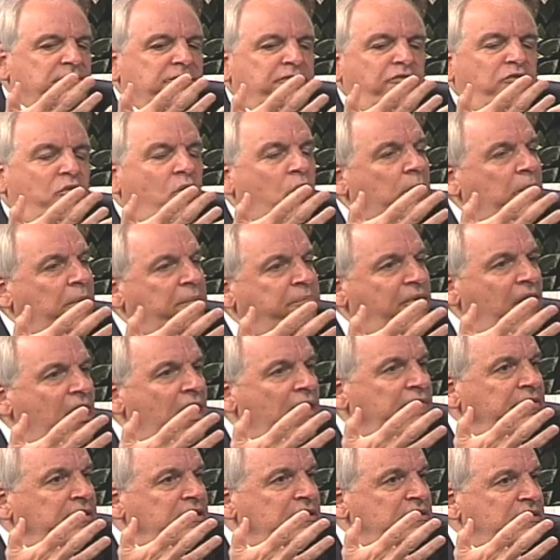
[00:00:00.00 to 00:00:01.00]
former
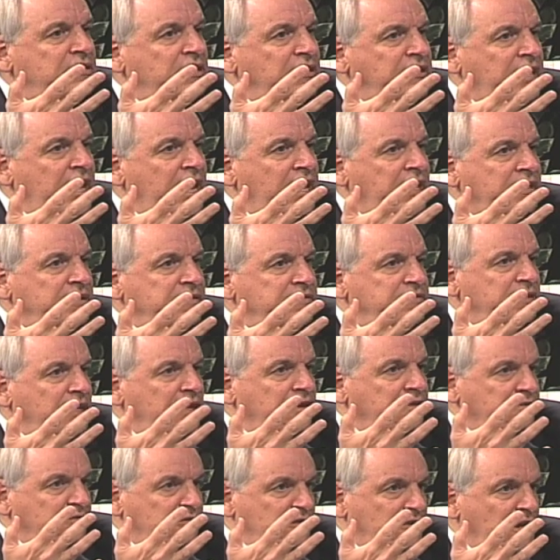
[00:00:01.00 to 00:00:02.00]
Providence detectives that
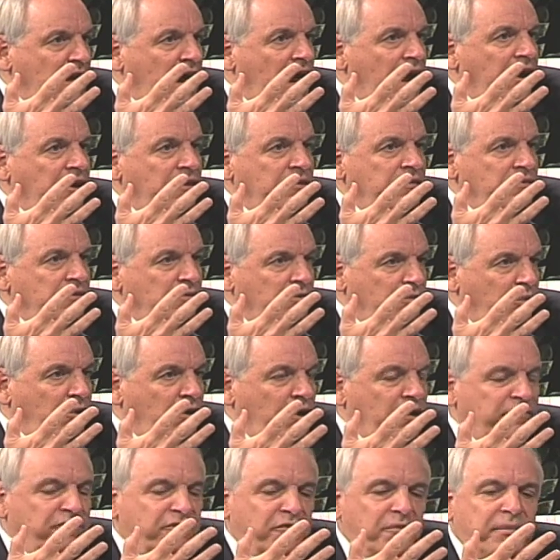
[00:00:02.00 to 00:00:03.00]
have retired are
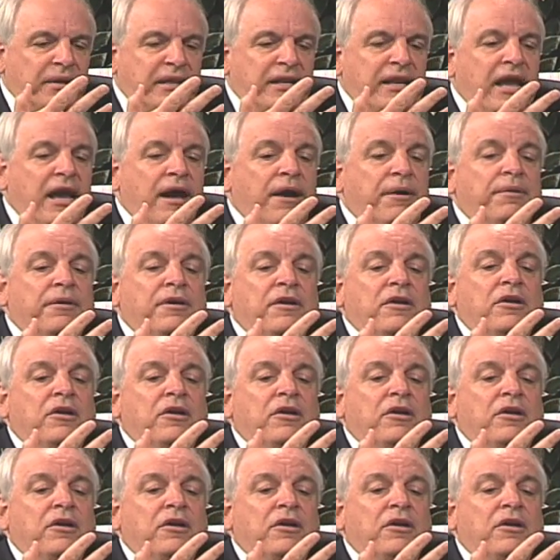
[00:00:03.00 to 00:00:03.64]
working for me now.